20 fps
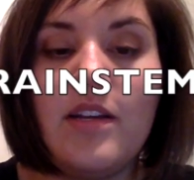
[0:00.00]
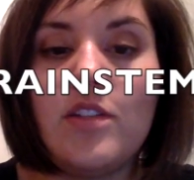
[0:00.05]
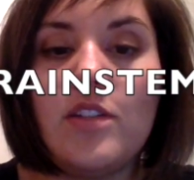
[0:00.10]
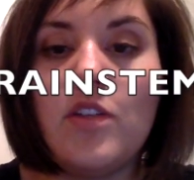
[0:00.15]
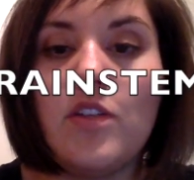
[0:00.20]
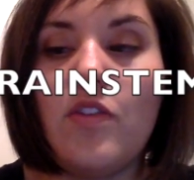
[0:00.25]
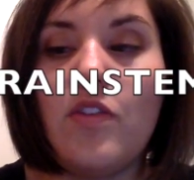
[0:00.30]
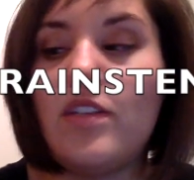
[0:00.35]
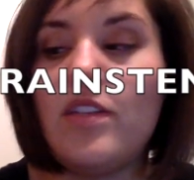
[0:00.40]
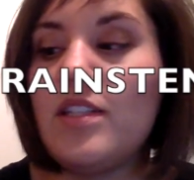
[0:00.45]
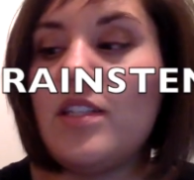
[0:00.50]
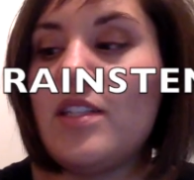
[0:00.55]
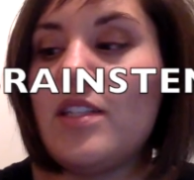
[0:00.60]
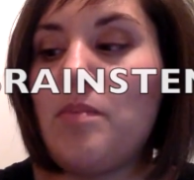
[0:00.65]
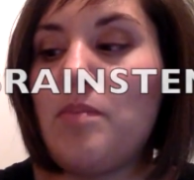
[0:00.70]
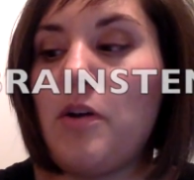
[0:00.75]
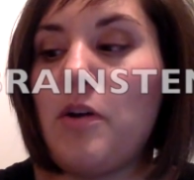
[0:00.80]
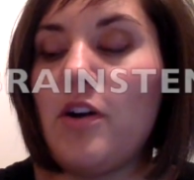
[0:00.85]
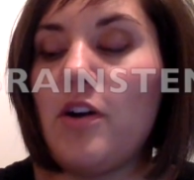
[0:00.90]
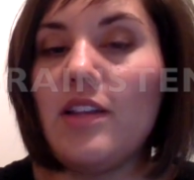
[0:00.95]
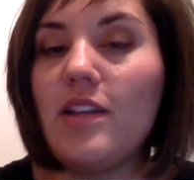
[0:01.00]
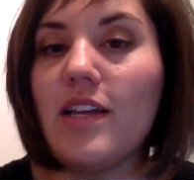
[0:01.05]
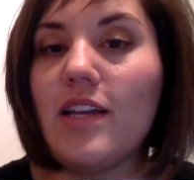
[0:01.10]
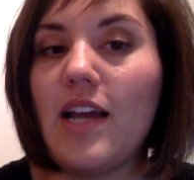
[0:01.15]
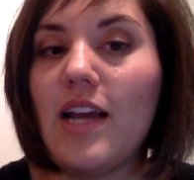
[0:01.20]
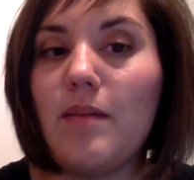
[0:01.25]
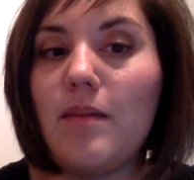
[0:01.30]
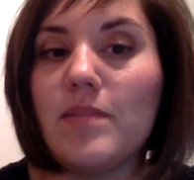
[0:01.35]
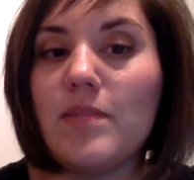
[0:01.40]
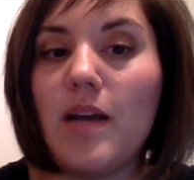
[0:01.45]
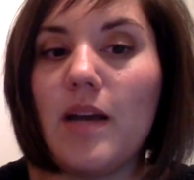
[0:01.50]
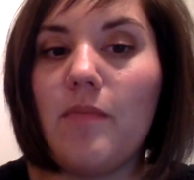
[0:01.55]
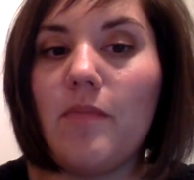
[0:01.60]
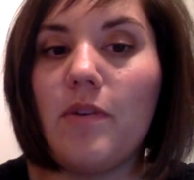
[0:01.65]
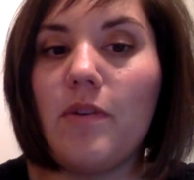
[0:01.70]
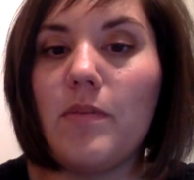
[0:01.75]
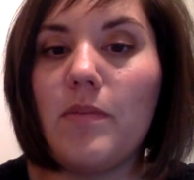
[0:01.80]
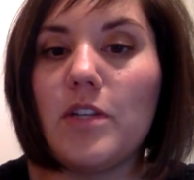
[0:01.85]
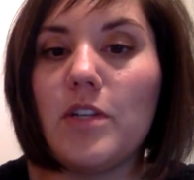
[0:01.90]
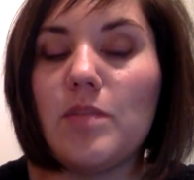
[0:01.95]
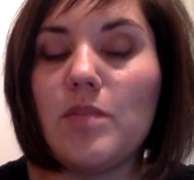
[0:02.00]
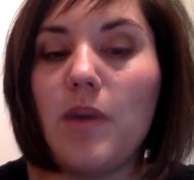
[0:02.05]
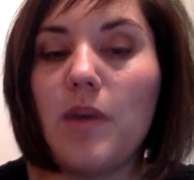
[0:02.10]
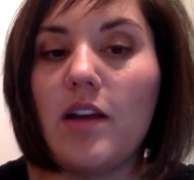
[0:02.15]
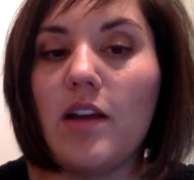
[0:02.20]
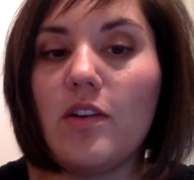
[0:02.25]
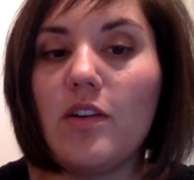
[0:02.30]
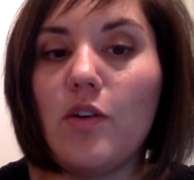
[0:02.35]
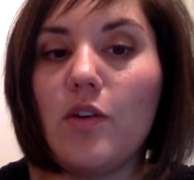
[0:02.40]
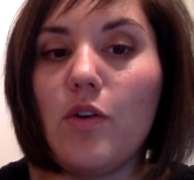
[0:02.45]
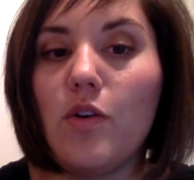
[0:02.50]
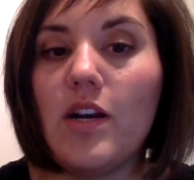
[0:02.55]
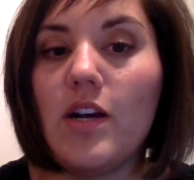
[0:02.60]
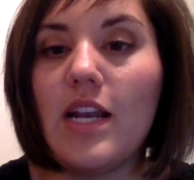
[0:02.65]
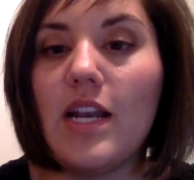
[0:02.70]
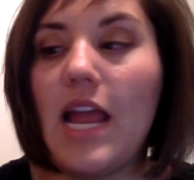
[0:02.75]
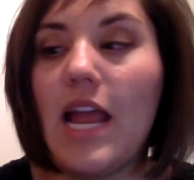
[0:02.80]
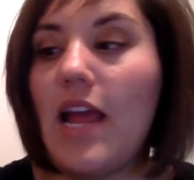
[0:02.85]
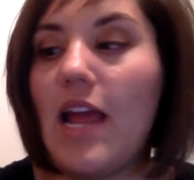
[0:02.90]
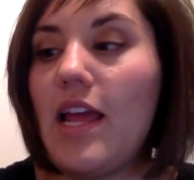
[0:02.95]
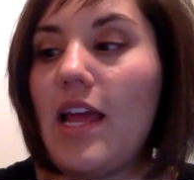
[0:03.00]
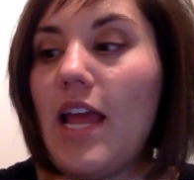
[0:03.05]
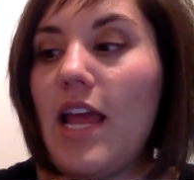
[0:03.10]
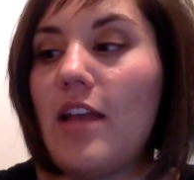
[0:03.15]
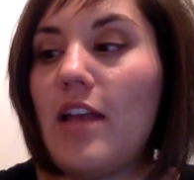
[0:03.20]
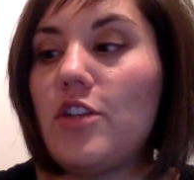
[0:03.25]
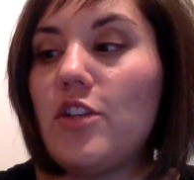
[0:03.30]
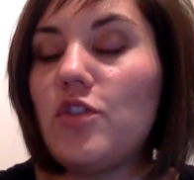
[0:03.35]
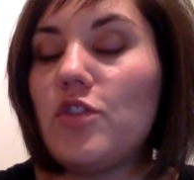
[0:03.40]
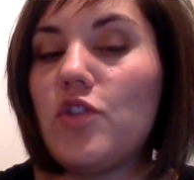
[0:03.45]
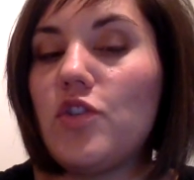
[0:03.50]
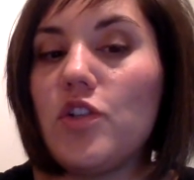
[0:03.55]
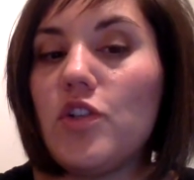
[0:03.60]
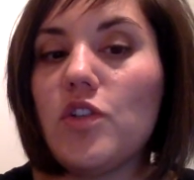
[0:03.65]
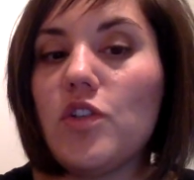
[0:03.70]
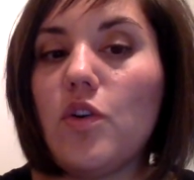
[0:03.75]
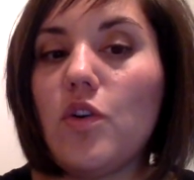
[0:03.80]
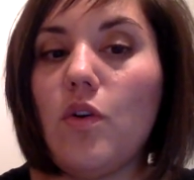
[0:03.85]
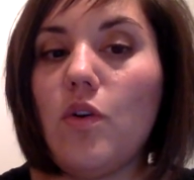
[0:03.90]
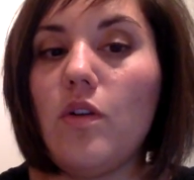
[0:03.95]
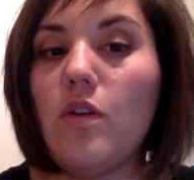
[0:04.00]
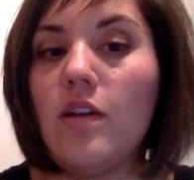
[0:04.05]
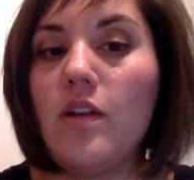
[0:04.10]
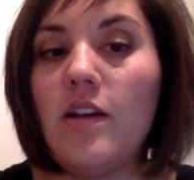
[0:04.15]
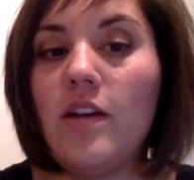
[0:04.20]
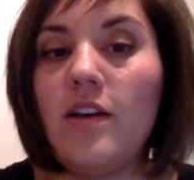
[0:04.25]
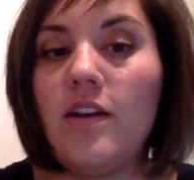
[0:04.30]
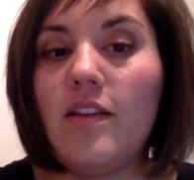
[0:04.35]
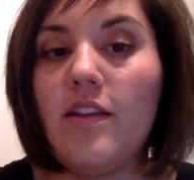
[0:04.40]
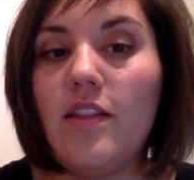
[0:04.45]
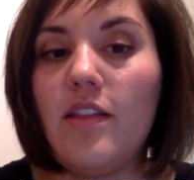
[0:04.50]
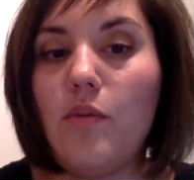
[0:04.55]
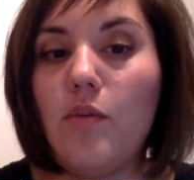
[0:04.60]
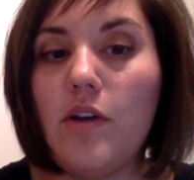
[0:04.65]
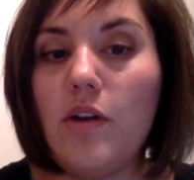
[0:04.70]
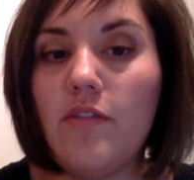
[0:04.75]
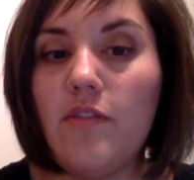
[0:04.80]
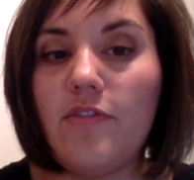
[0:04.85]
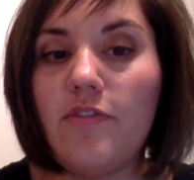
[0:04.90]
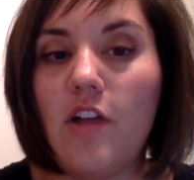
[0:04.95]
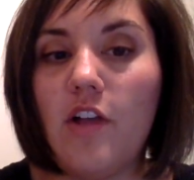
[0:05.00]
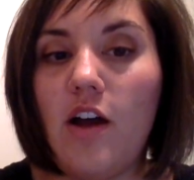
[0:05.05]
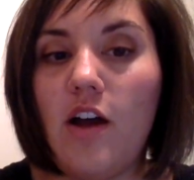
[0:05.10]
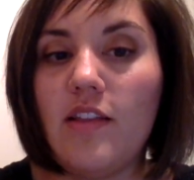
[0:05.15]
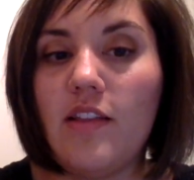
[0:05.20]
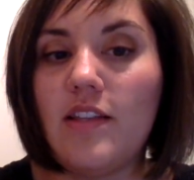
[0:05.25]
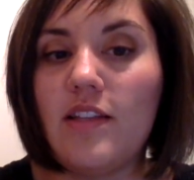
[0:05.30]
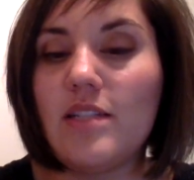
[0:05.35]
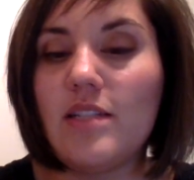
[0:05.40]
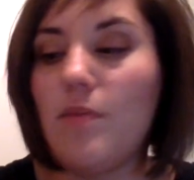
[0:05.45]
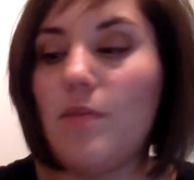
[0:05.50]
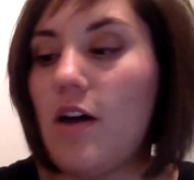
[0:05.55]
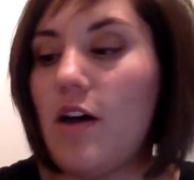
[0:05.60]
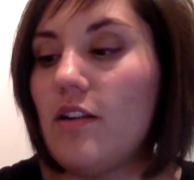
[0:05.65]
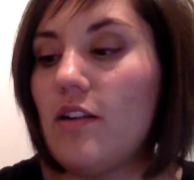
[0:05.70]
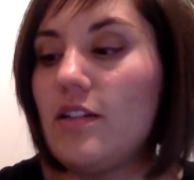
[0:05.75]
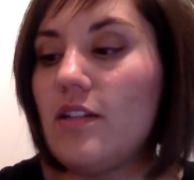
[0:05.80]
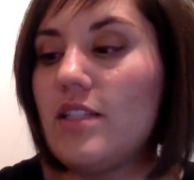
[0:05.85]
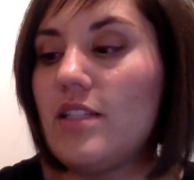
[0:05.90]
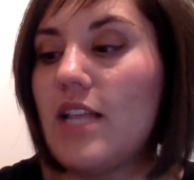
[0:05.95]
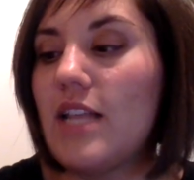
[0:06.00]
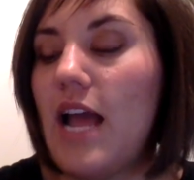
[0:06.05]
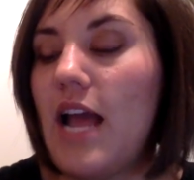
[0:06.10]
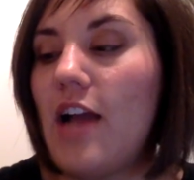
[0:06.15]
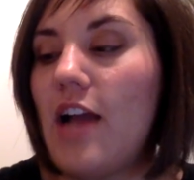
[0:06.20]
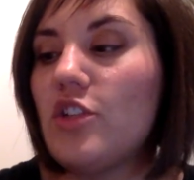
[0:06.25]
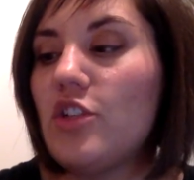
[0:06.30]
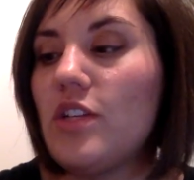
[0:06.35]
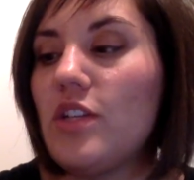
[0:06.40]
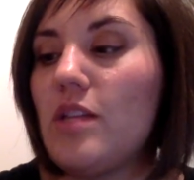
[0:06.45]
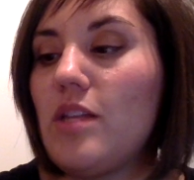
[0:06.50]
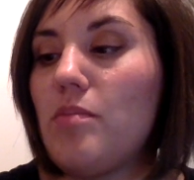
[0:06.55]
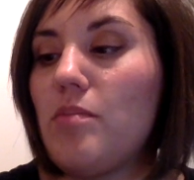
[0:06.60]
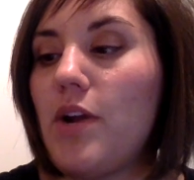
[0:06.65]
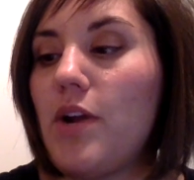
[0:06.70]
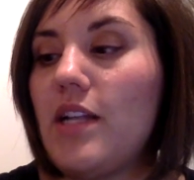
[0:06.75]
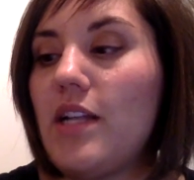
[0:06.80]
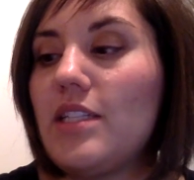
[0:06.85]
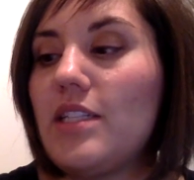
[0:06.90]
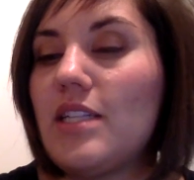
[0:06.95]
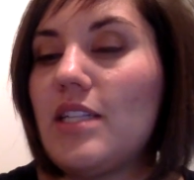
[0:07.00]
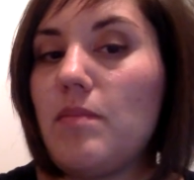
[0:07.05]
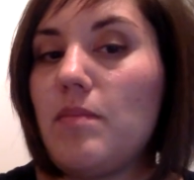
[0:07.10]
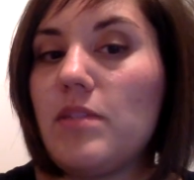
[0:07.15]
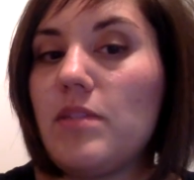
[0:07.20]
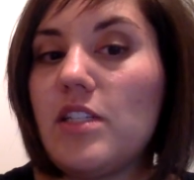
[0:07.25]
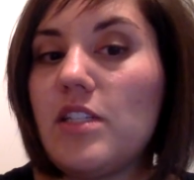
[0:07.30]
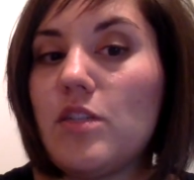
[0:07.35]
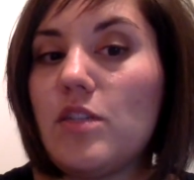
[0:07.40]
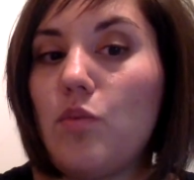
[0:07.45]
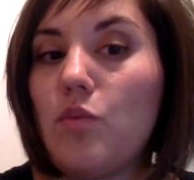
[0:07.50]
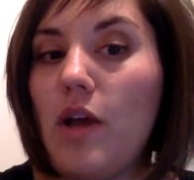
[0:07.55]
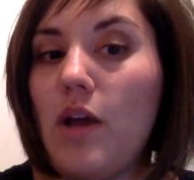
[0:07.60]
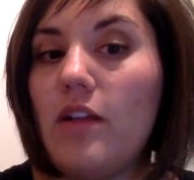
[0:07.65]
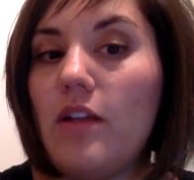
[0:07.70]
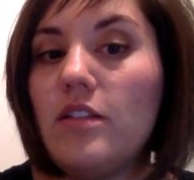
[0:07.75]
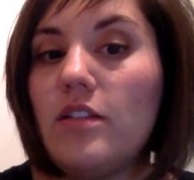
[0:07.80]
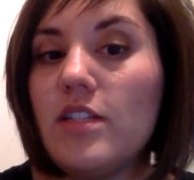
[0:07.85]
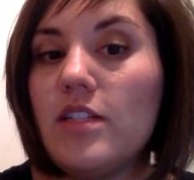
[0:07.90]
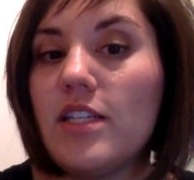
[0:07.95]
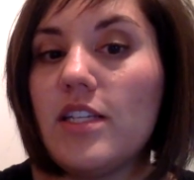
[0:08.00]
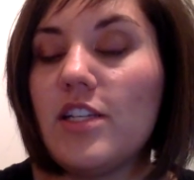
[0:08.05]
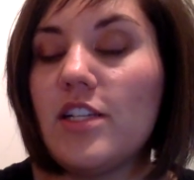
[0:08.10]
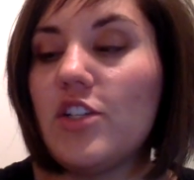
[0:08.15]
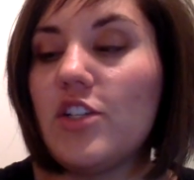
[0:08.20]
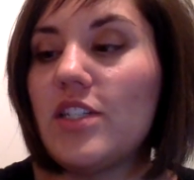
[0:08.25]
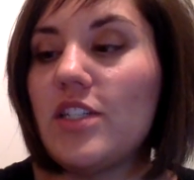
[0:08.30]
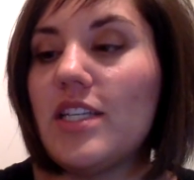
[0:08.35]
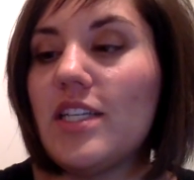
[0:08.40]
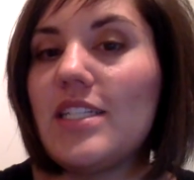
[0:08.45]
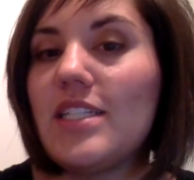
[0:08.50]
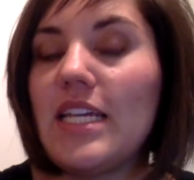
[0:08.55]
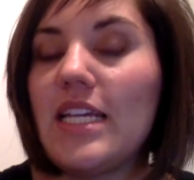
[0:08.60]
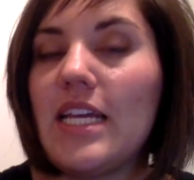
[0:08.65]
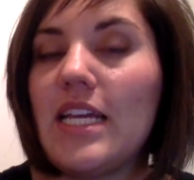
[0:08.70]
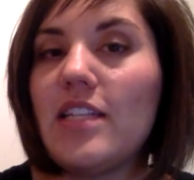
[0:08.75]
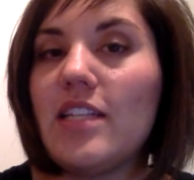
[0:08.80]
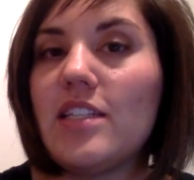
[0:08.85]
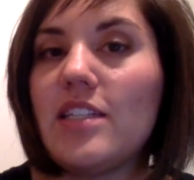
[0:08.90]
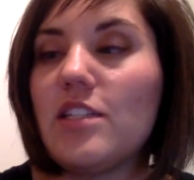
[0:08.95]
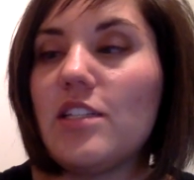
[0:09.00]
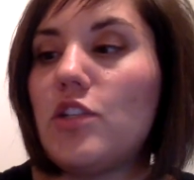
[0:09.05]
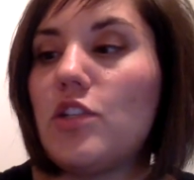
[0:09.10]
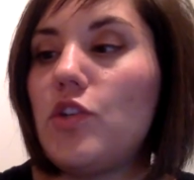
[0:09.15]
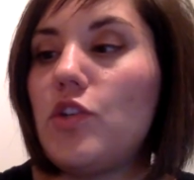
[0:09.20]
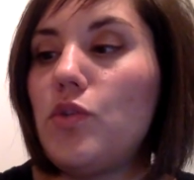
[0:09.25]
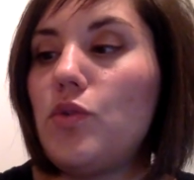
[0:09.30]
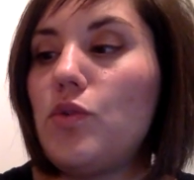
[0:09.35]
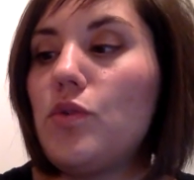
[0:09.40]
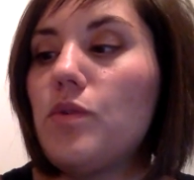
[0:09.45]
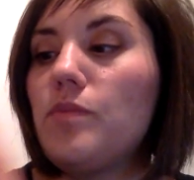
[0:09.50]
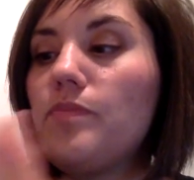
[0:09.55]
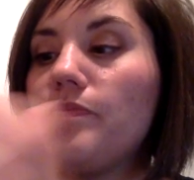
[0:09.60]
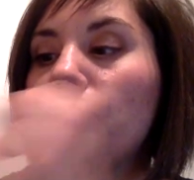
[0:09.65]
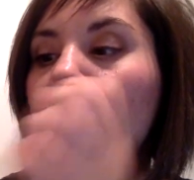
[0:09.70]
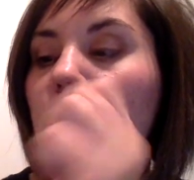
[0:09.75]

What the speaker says: So this is the part that comes up from your spinal cord and enters your skull. The one flaw in this model is that actually the brain stem swells just as it gets to